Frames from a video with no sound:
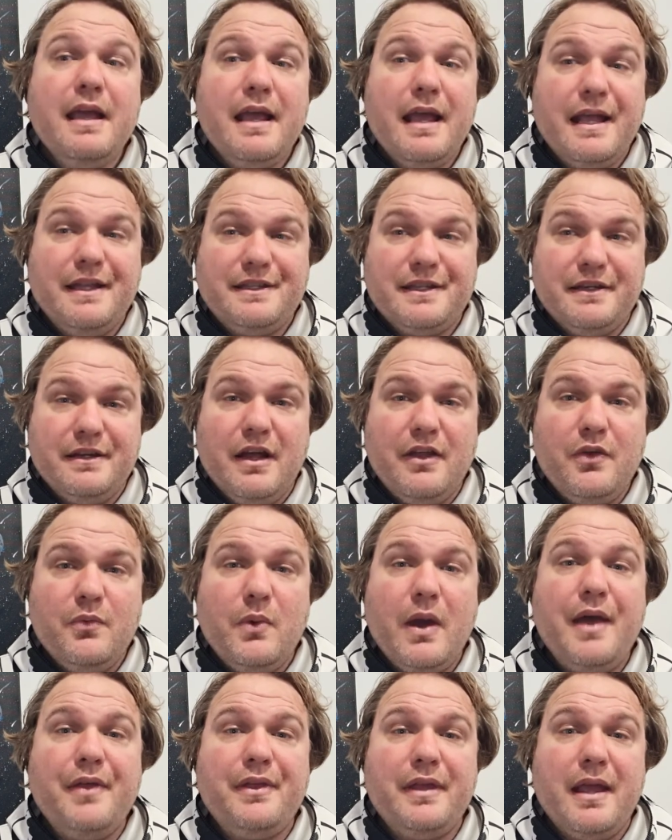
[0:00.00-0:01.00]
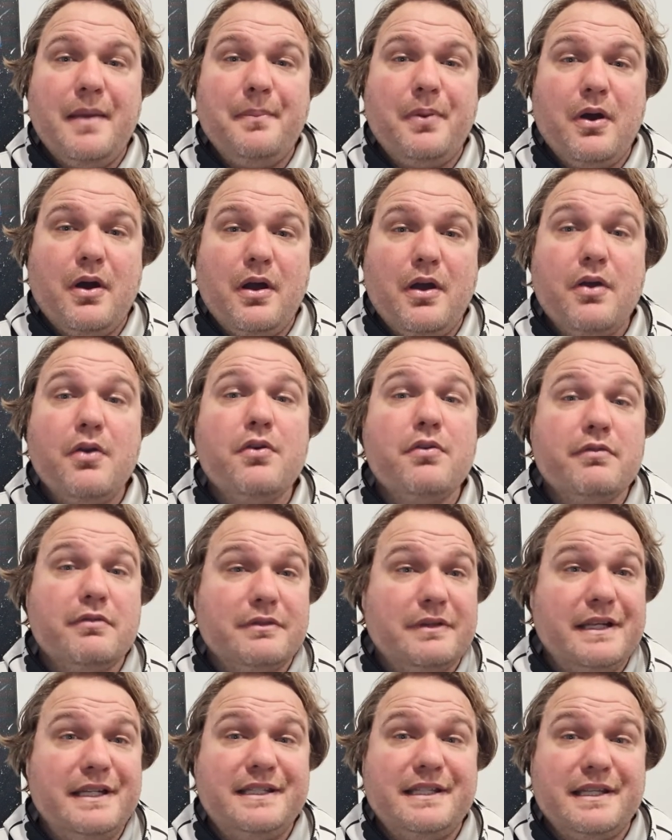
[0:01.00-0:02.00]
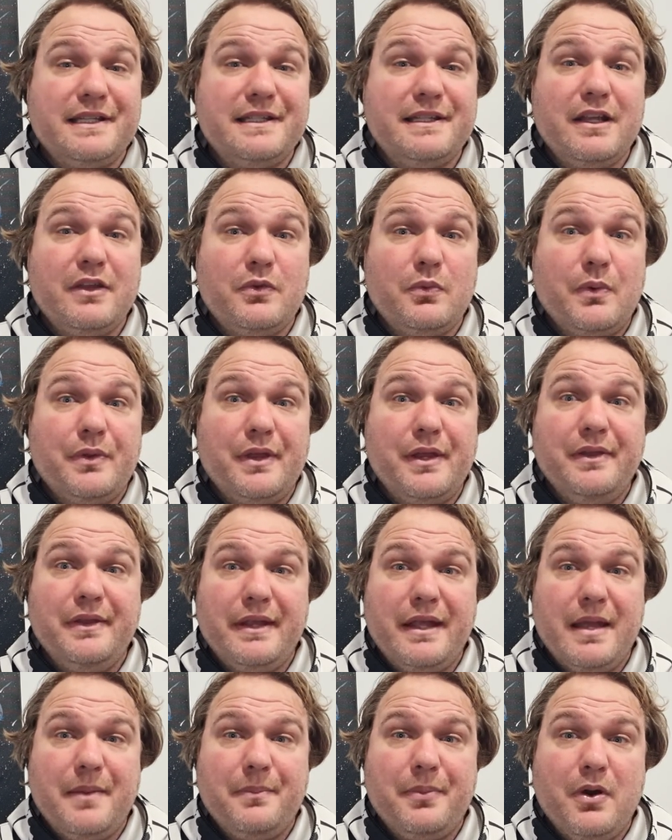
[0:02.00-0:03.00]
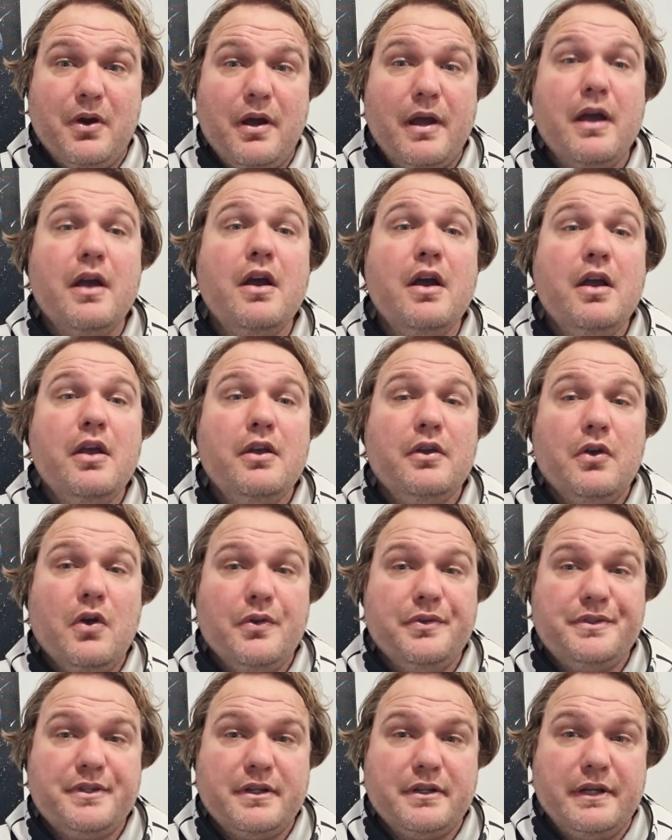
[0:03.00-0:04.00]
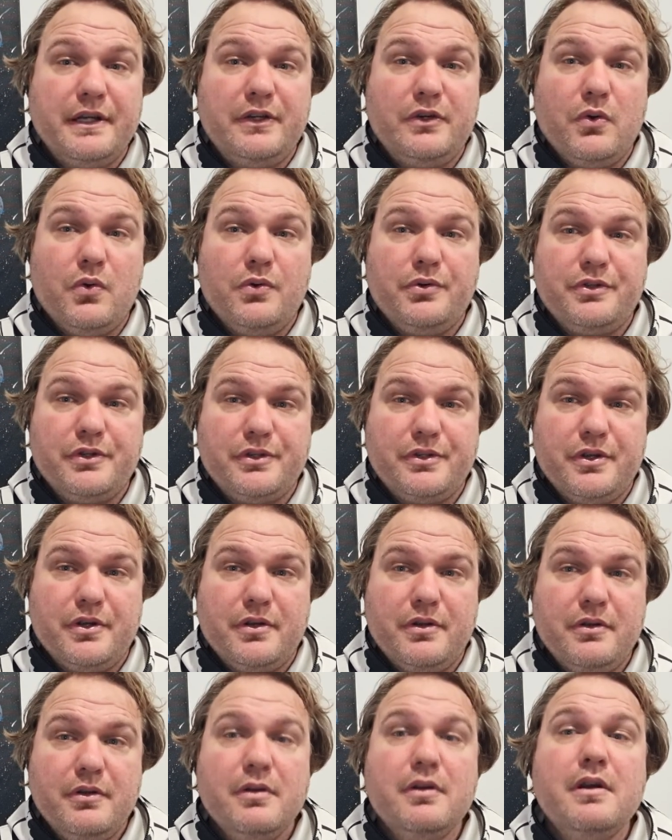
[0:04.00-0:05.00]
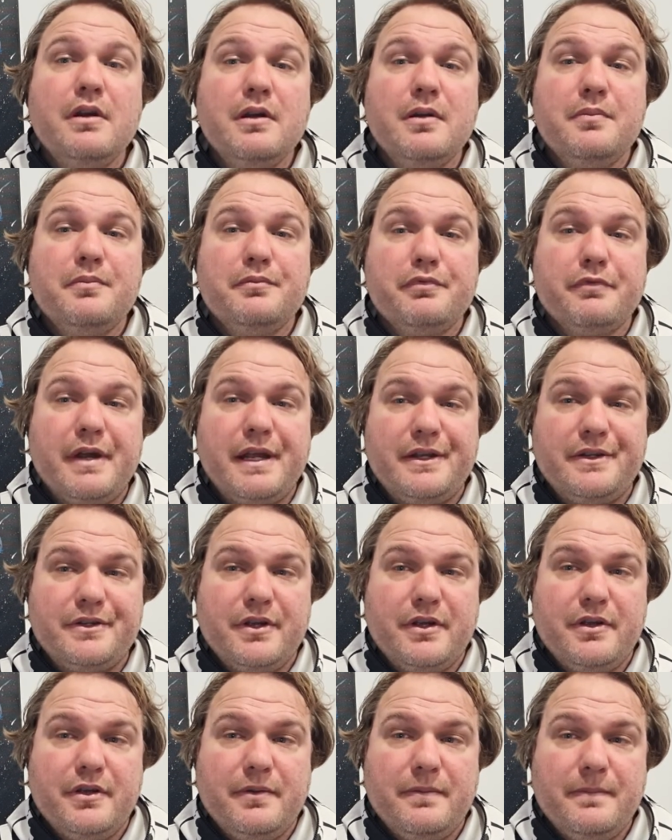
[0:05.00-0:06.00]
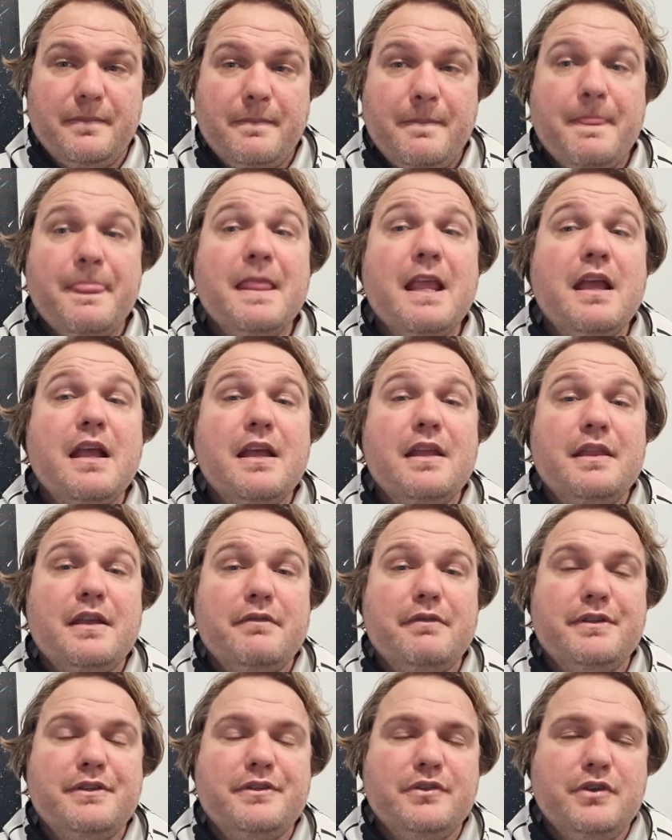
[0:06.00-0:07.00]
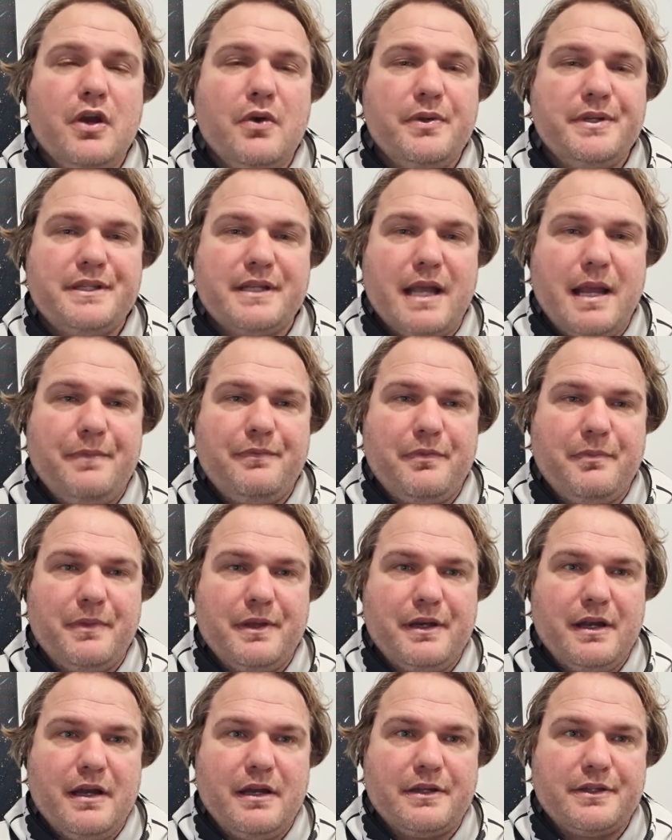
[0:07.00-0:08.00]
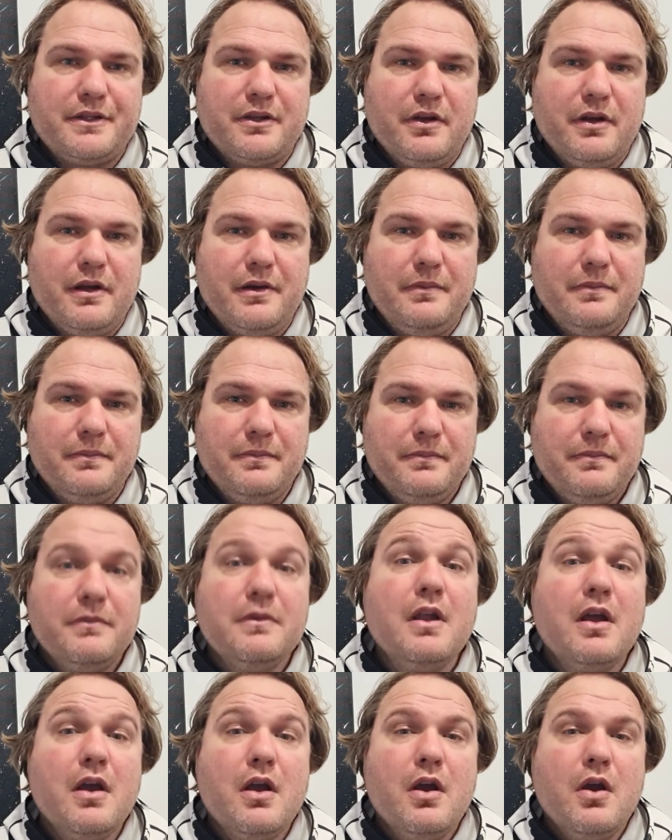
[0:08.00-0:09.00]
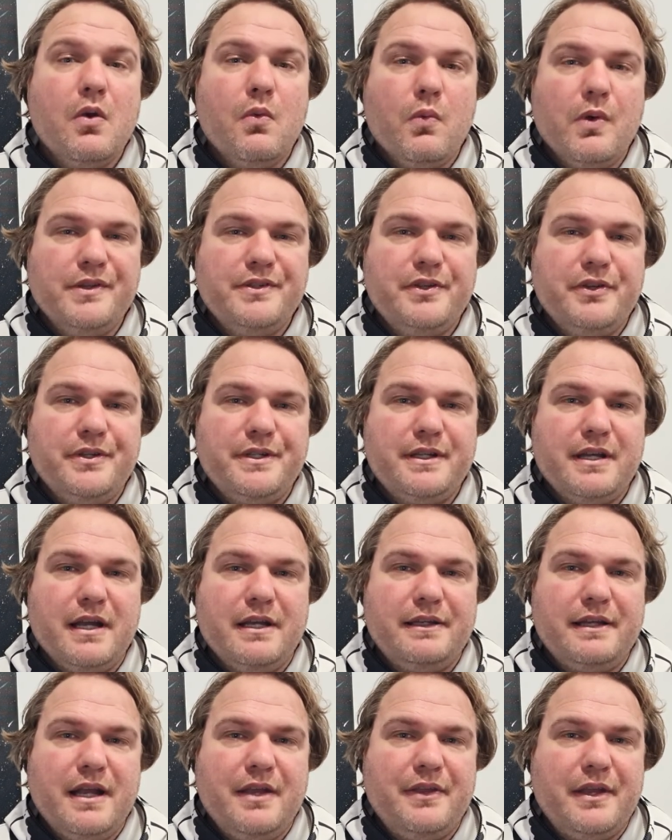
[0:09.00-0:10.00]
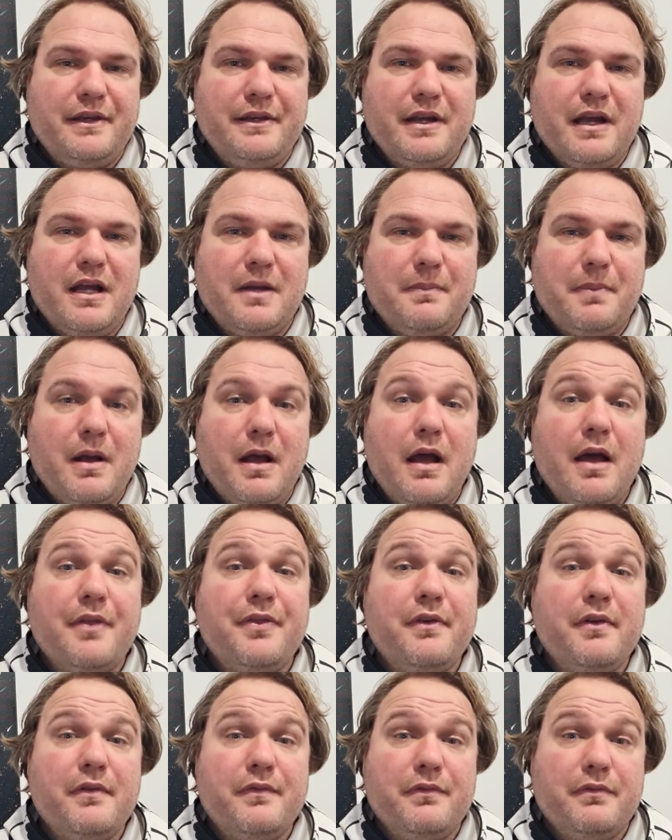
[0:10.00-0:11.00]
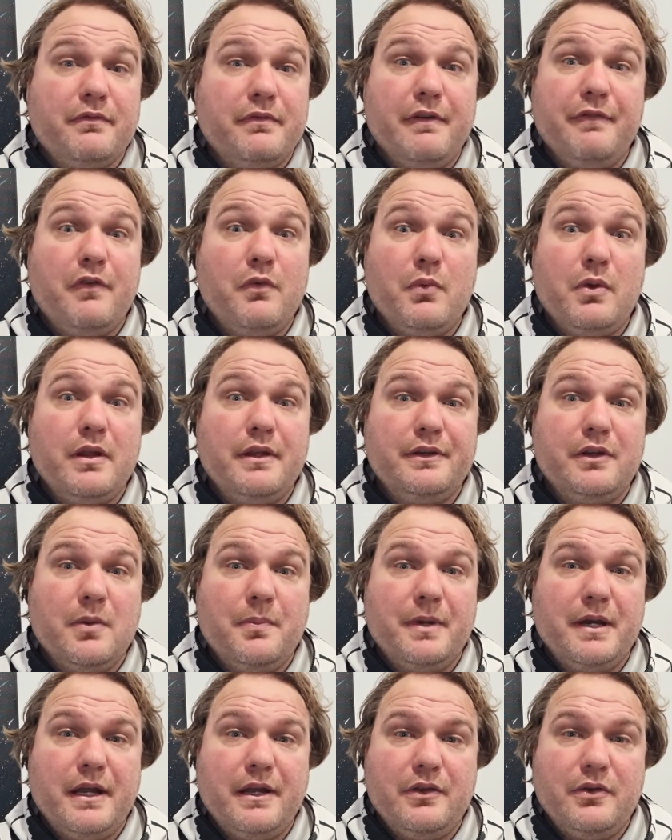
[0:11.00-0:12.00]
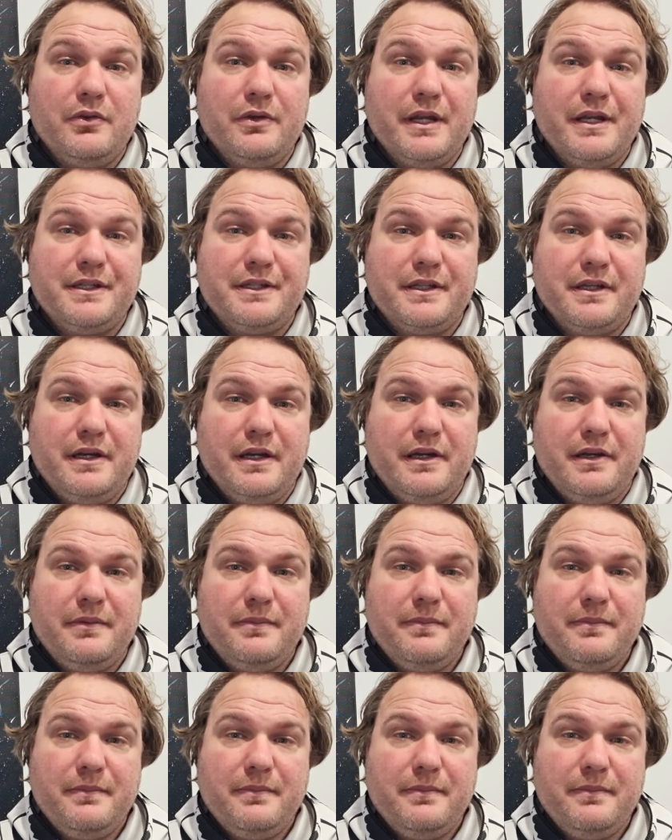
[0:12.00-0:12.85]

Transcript: It's another way the Empire, or at least the Sith within the Empire, constantly tortures her, breaks her. There is no escape from the dark side. Once you start down that dark path, forever will it dominate your destiny.